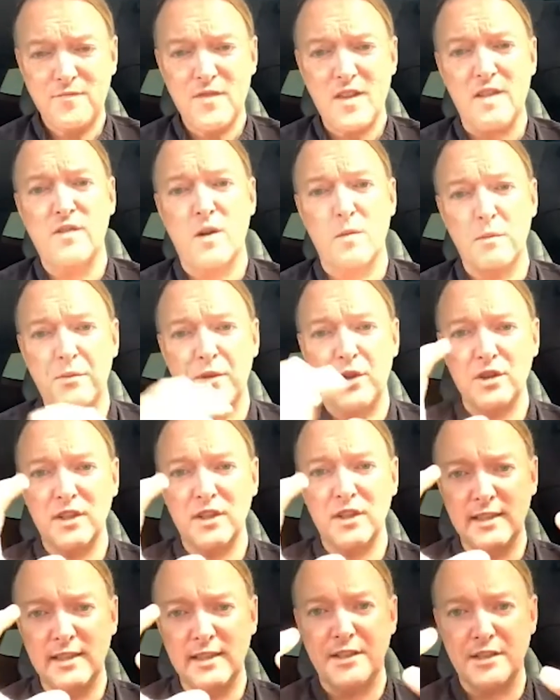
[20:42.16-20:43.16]
from a purely
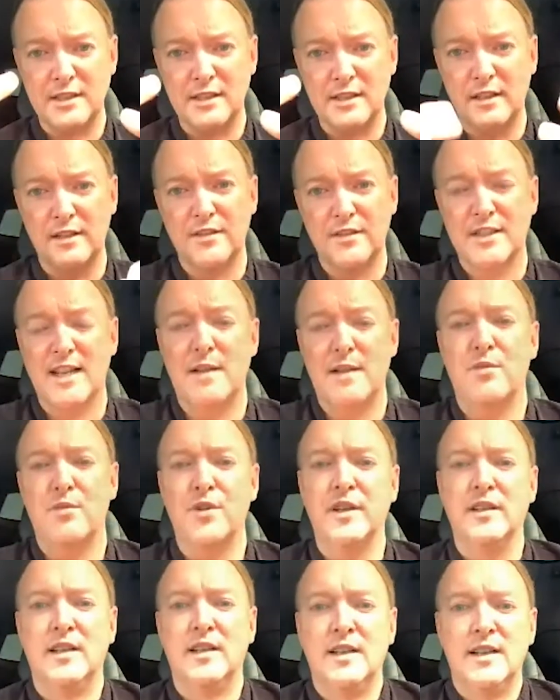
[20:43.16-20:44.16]
legislative
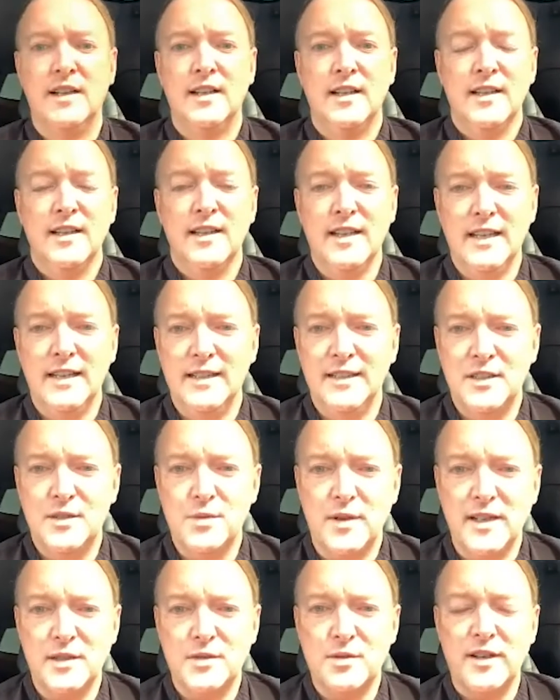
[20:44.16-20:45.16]
standpoint in
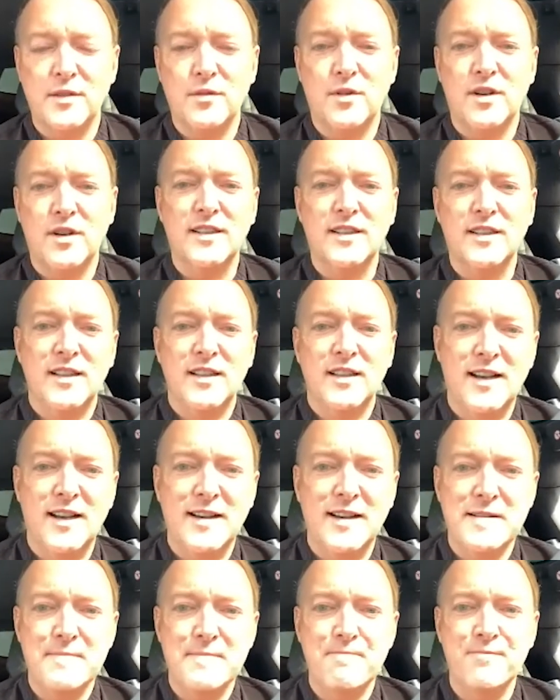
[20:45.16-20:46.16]
2021.
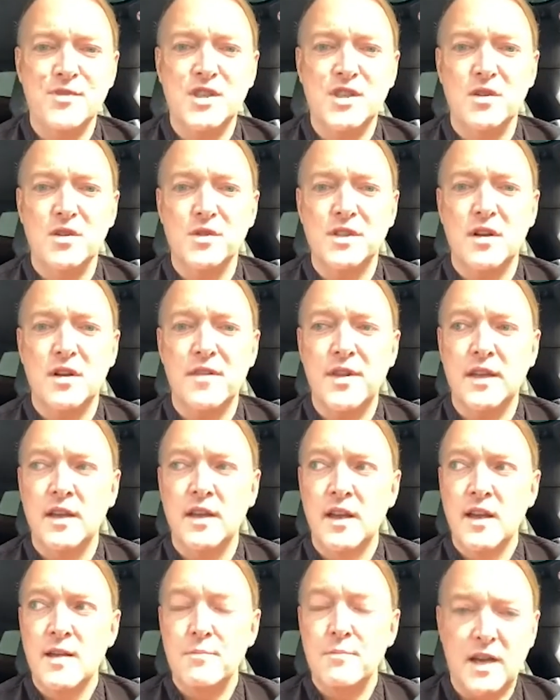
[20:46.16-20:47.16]
So I think
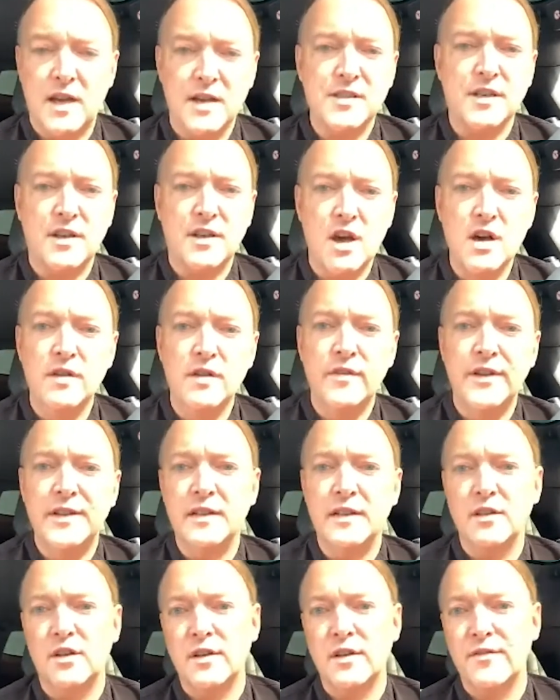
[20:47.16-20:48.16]
because of
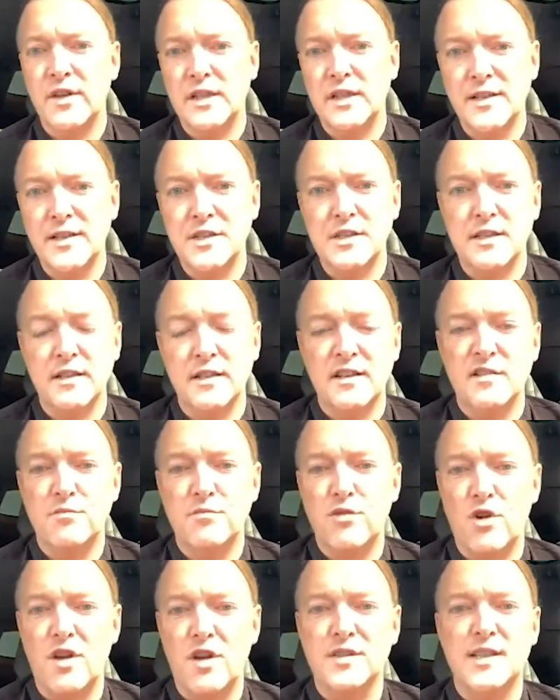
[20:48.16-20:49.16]
COVID, a lot of the
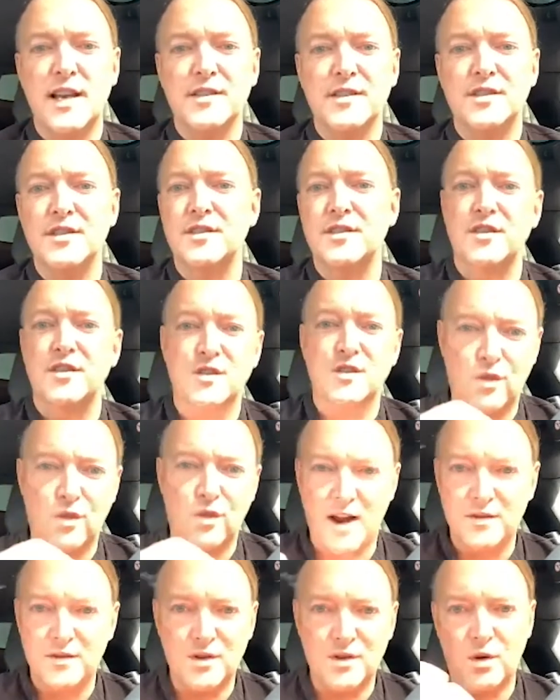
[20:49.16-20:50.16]
legislative processes just
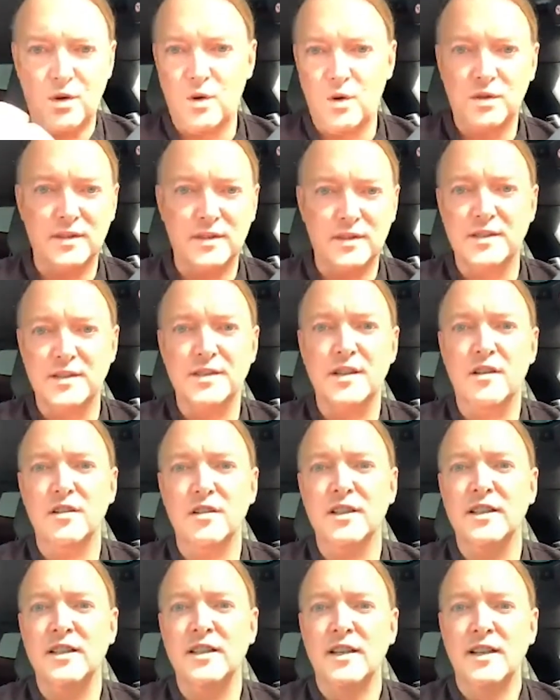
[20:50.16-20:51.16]
ground to a halt
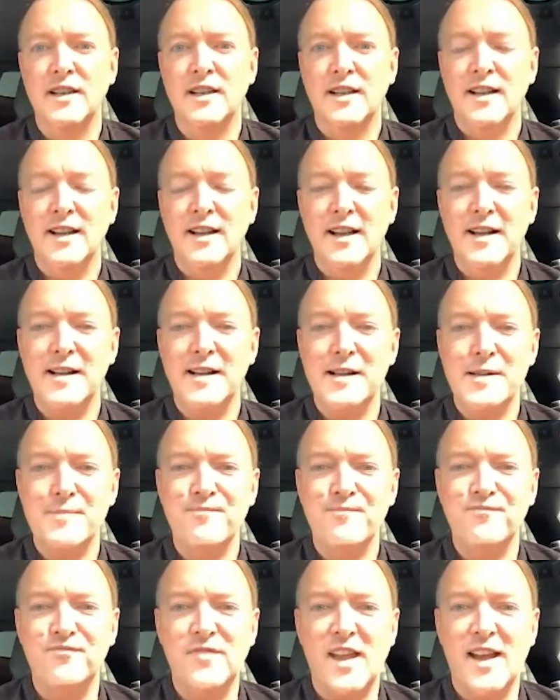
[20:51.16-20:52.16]
necessarily,
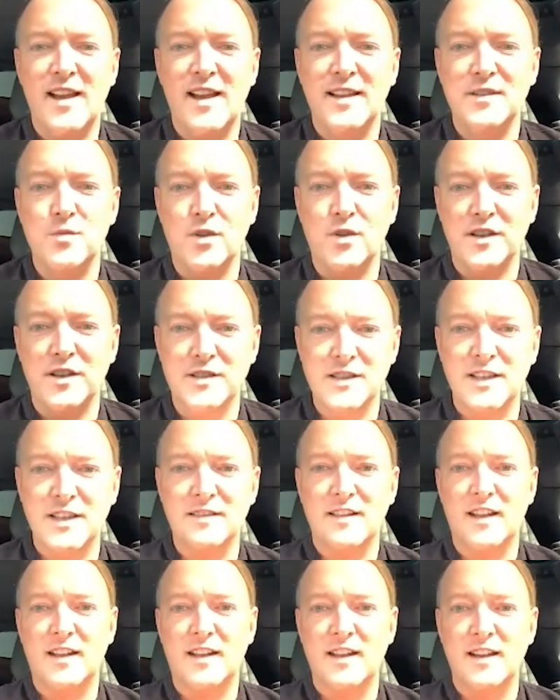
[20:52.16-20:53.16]
and we're going to see
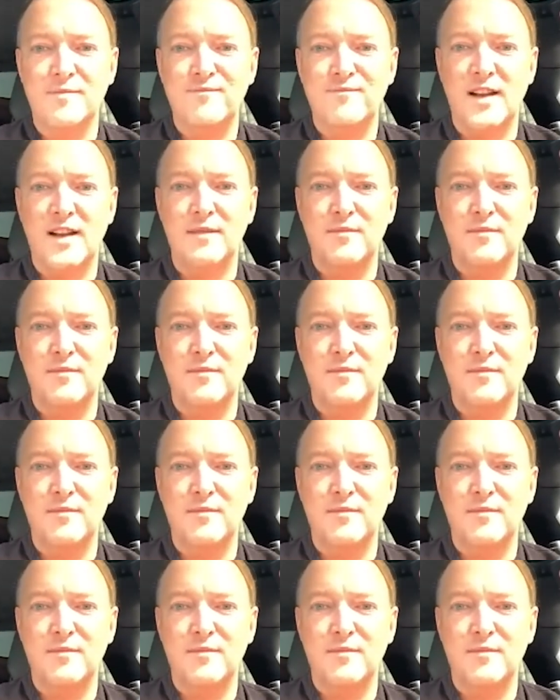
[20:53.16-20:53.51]
like a